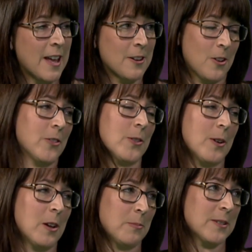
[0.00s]
and it also
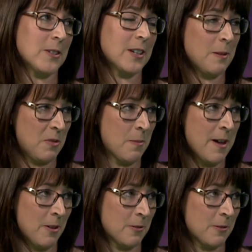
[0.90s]
helps to keep them out